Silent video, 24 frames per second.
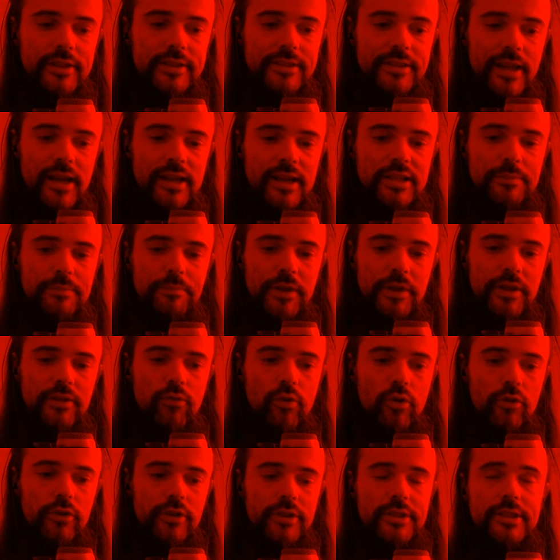attack speed
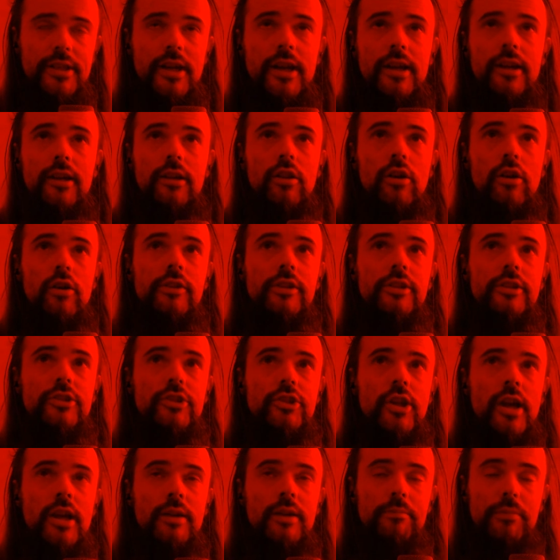for the Cyclone
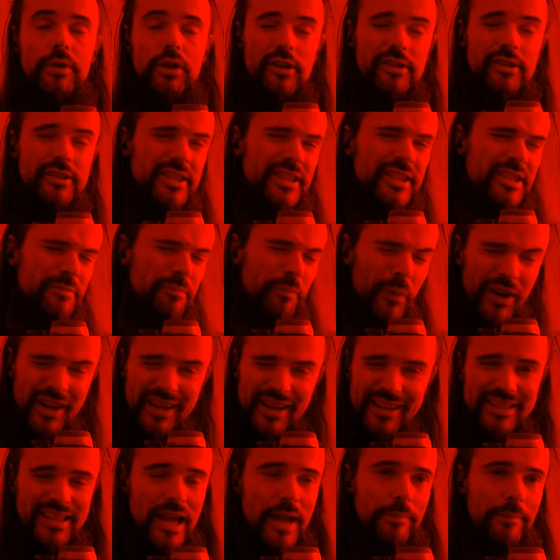enchant, because it's
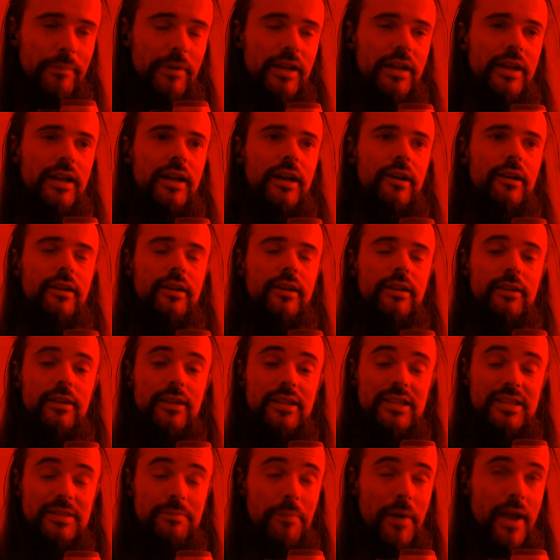pretty damn
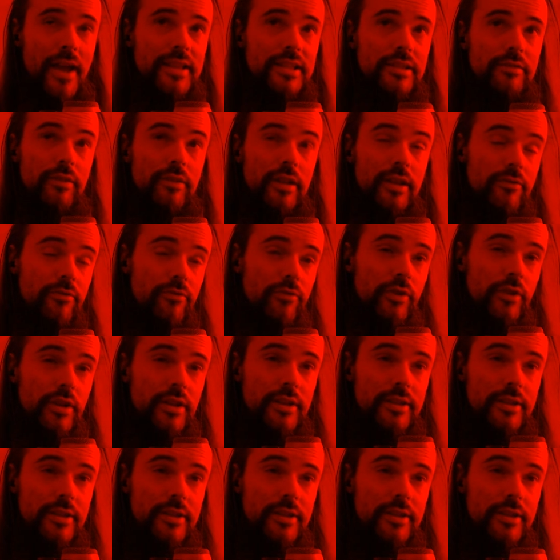expensive, like 3